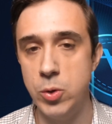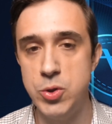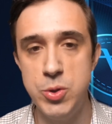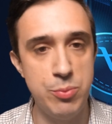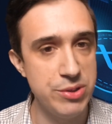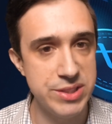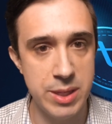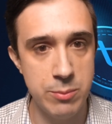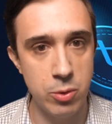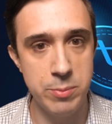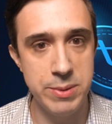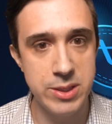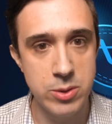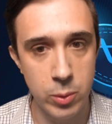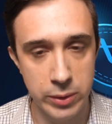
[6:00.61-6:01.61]
or 2% more
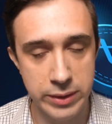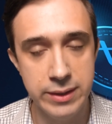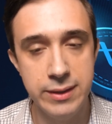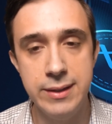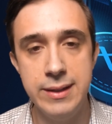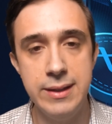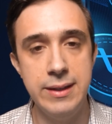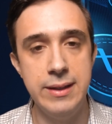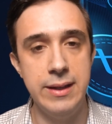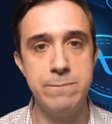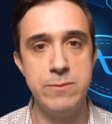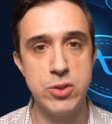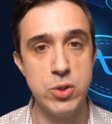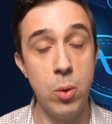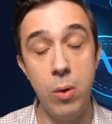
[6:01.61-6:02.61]
Bitcoin.
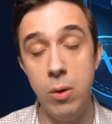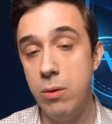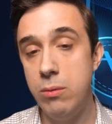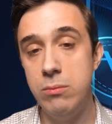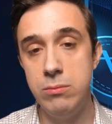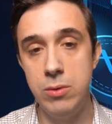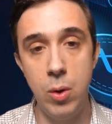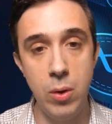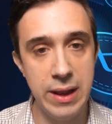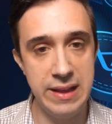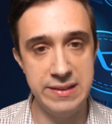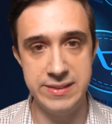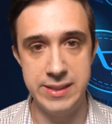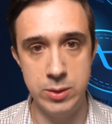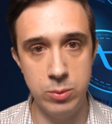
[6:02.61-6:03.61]
So all
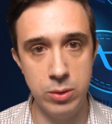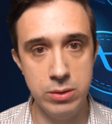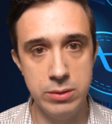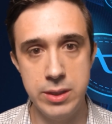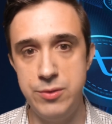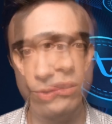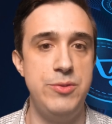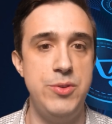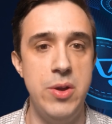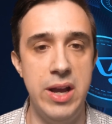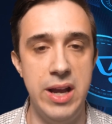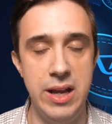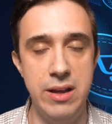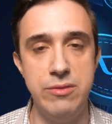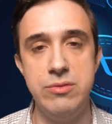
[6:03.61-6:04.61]
else equal, if you
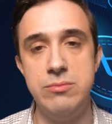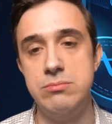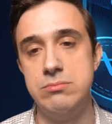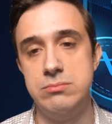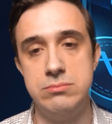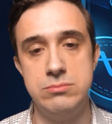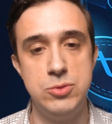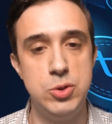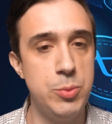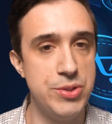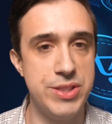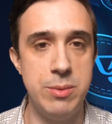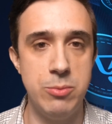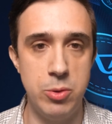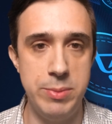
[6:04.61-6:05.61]
have
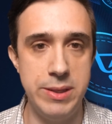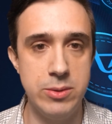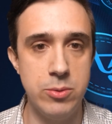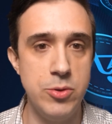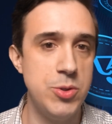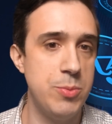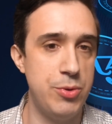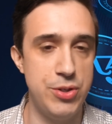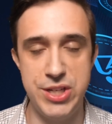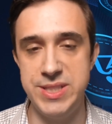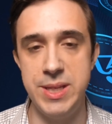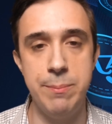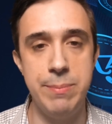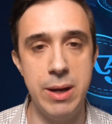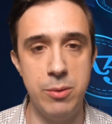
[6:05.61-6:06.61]
2% more Bitcoin, the
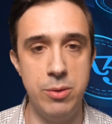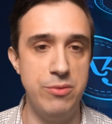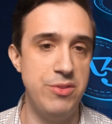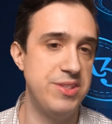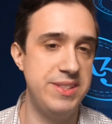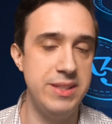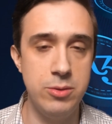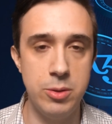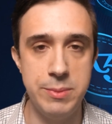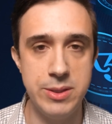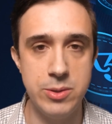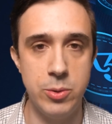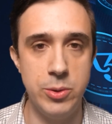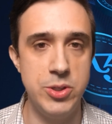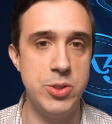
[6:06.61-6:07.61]
purchasing power of a single
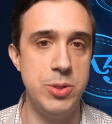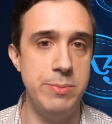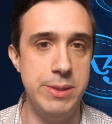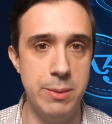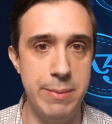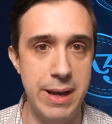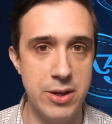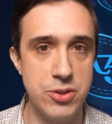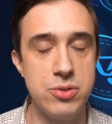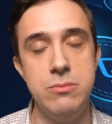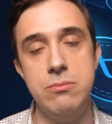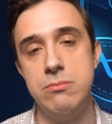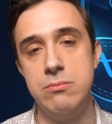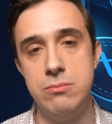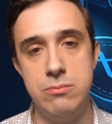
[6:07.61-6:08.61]
Bitcoin should be about
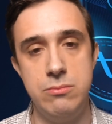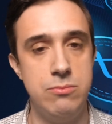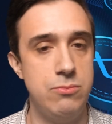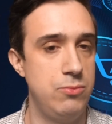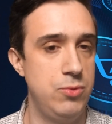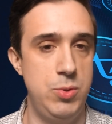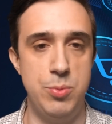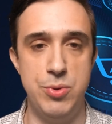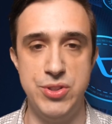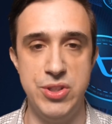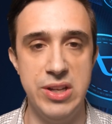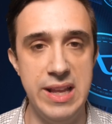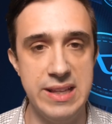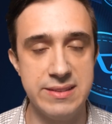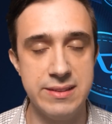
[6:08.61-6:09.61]

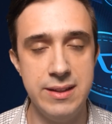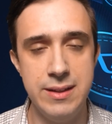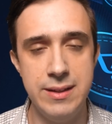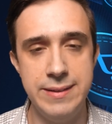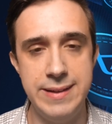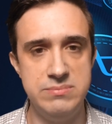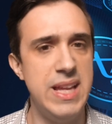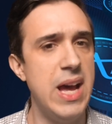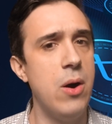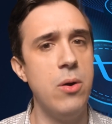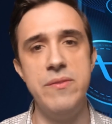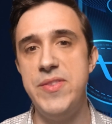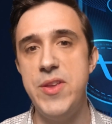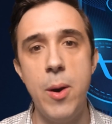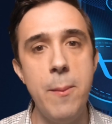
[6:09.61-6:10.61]
2% less.
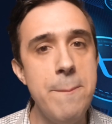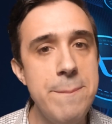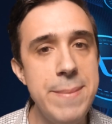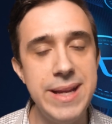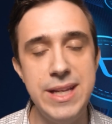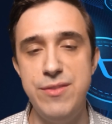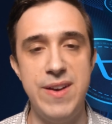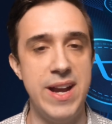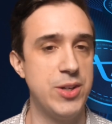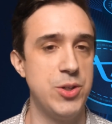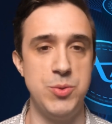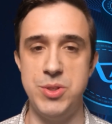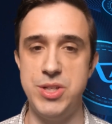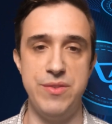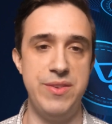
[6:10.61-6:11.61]
Now, there are many
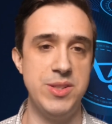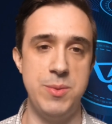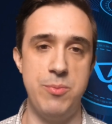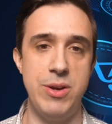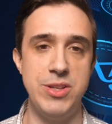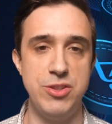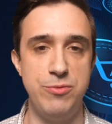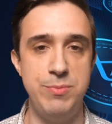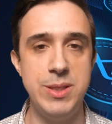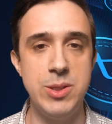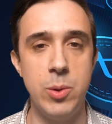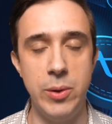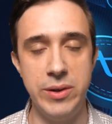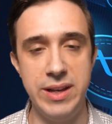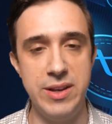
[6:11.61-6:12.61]
factors which affect the price of
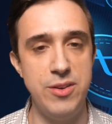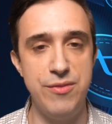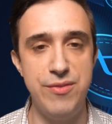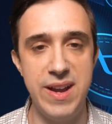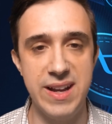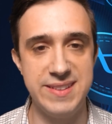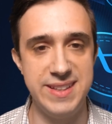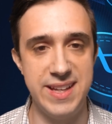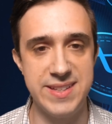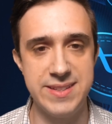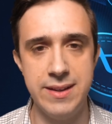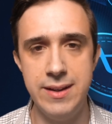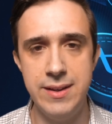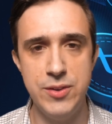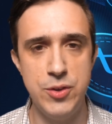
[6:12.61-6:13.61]
Bitcoin, and the fact
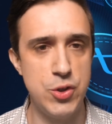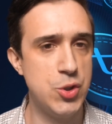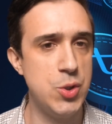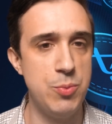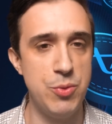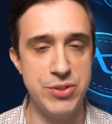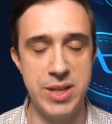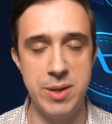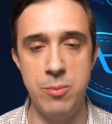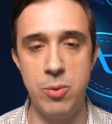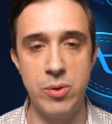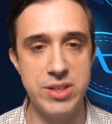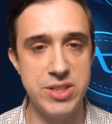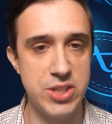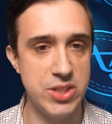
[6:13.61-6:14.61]
that there's 2%
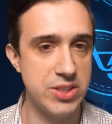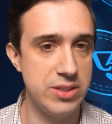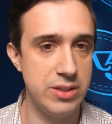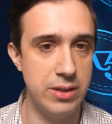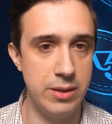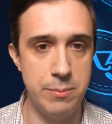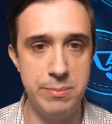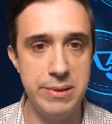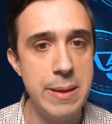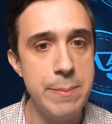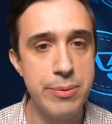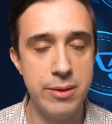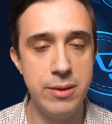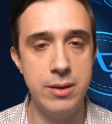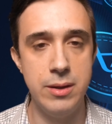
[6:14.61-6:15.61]
more is just a
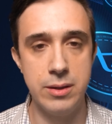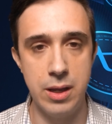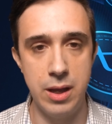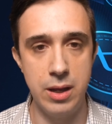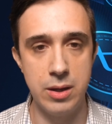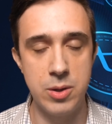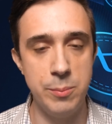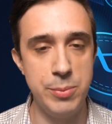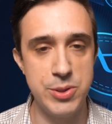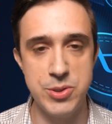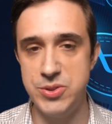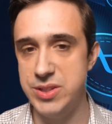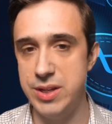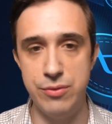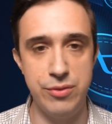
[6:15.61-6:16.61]
blip compared
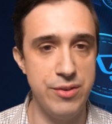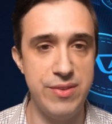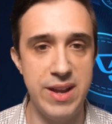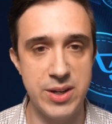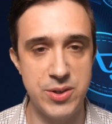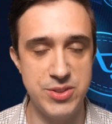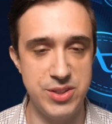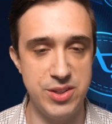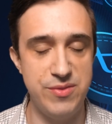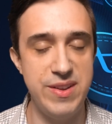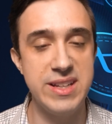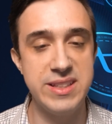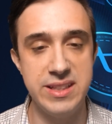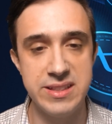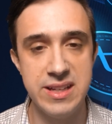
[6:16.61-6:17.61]
to the different factors that
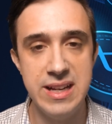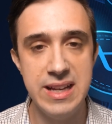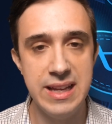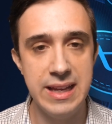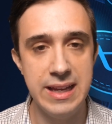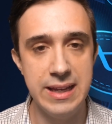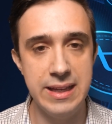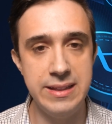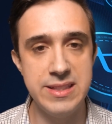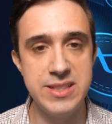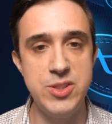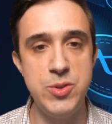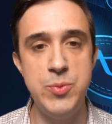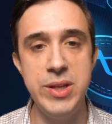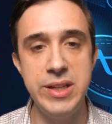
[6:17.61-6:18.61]
affect it. It
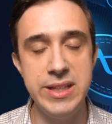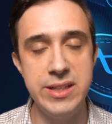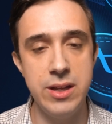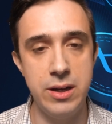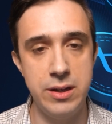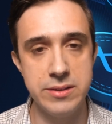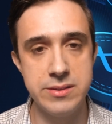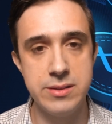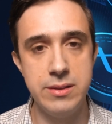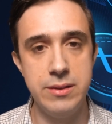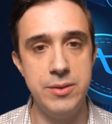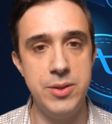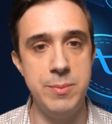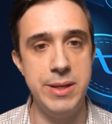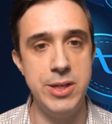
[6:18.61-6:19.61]
is really not
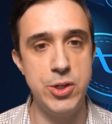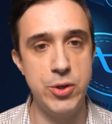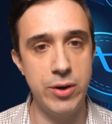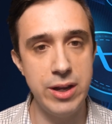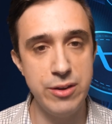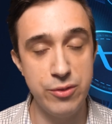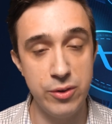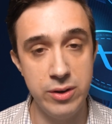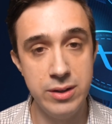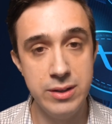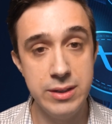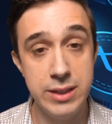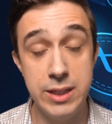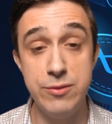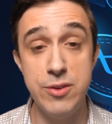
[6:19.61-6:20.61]
the main
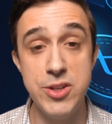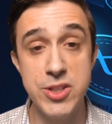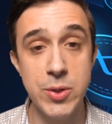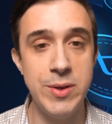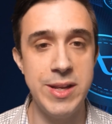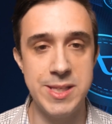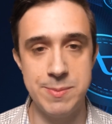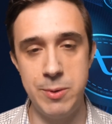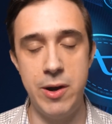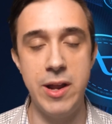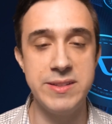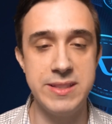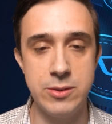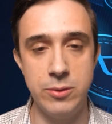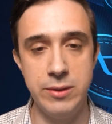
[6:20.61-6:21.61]
driver, even though, and that's per
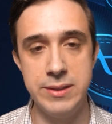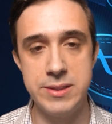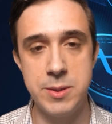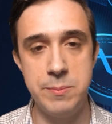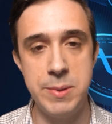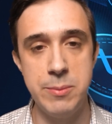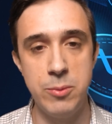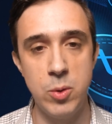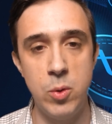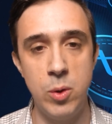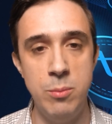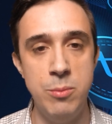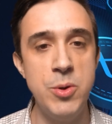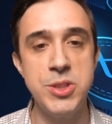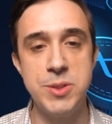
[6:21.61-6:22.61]
article, it's the people who
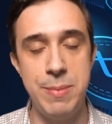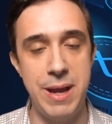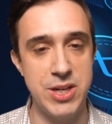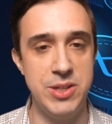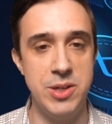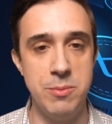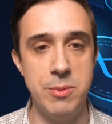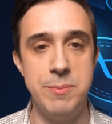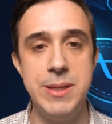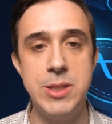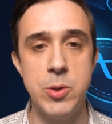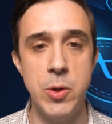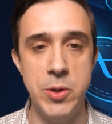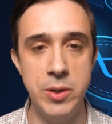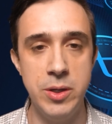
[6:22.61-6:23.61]
are most passionate about
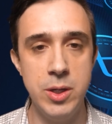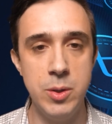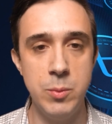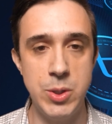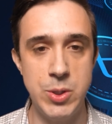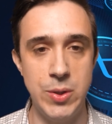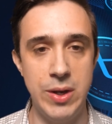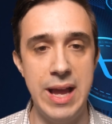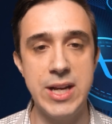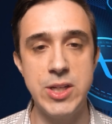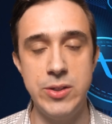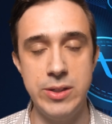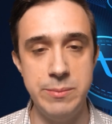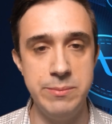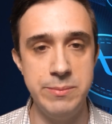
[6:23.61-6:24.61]
Bitcoin, which will
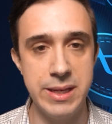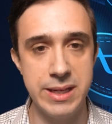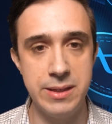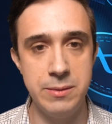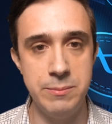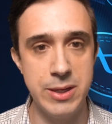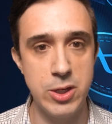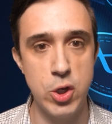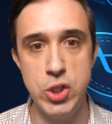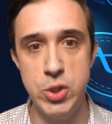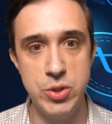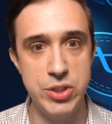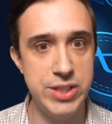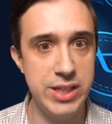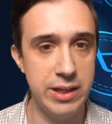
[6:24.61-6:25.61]
actually make a
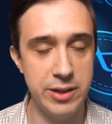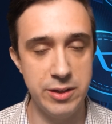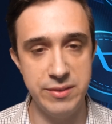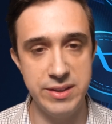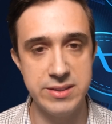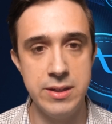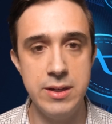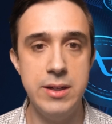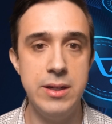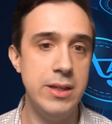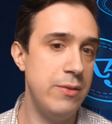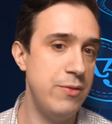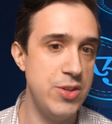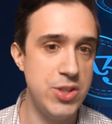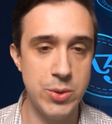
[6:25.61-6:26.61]
huge deal out of it,
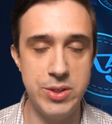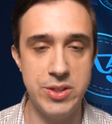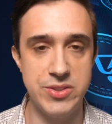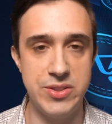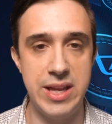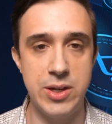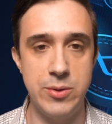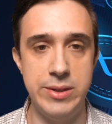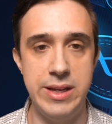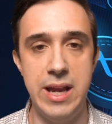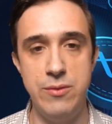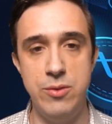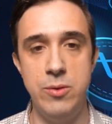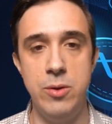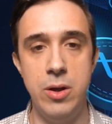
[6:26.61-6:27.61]
even though it doesn't actually
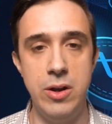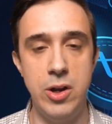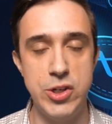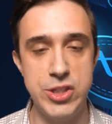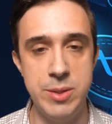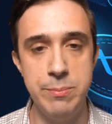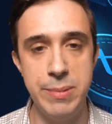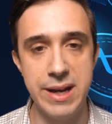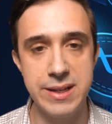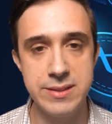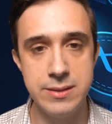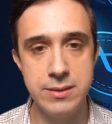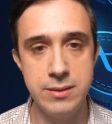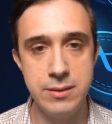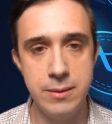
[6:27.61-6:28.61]
have a large
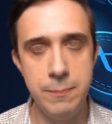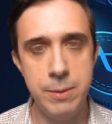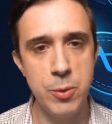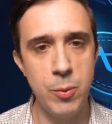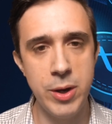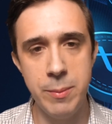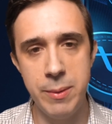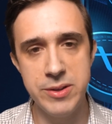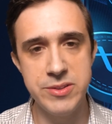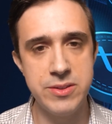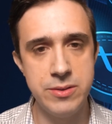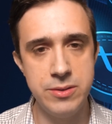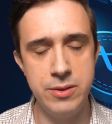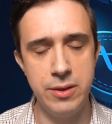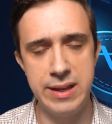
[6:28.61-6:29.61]
impact. But what
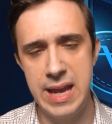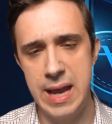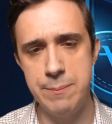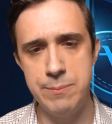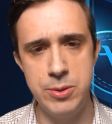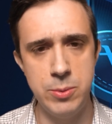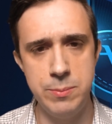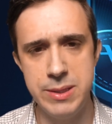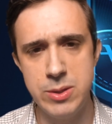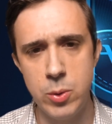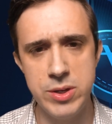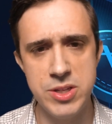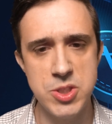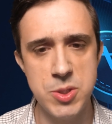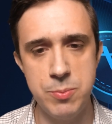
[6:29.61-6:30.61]
about the cap?
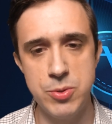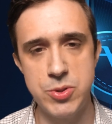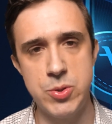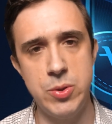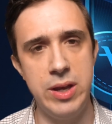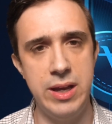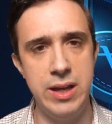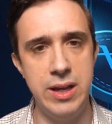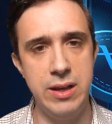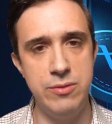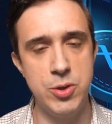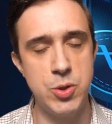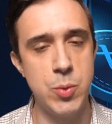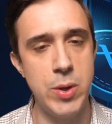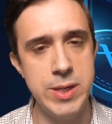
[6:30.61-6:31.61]
Bitcoin is supposed to
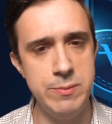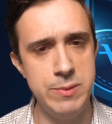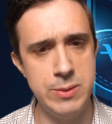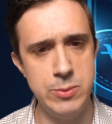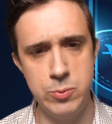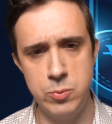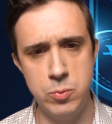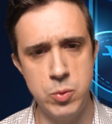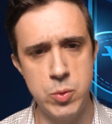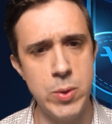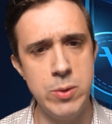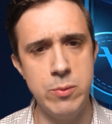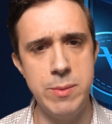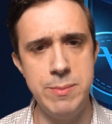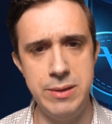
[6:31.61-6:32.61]
have a
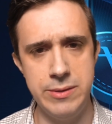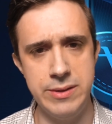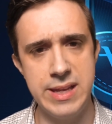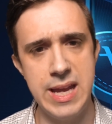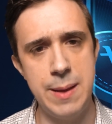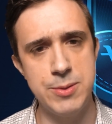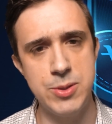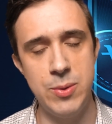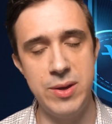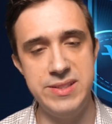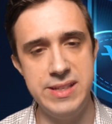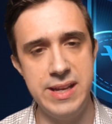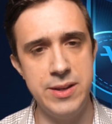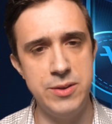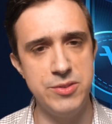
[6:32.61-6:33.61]
21 million cap, so at
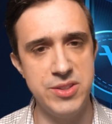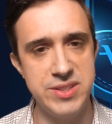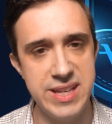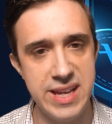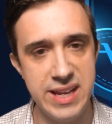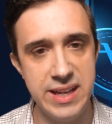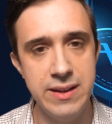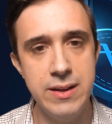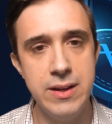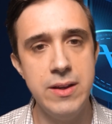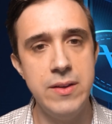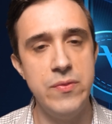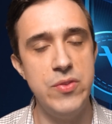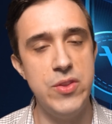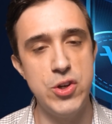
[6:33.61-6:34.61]
the end of the day,
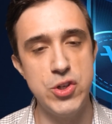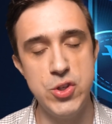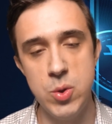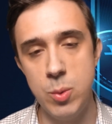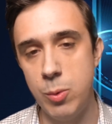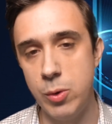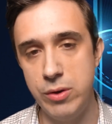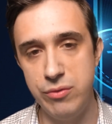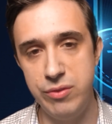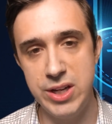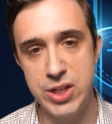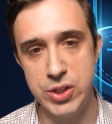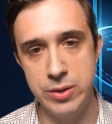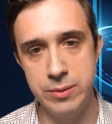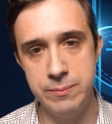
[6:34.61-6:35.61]
there's no more
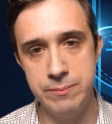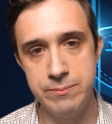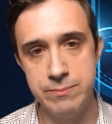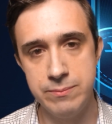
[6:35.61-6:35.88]
inflation.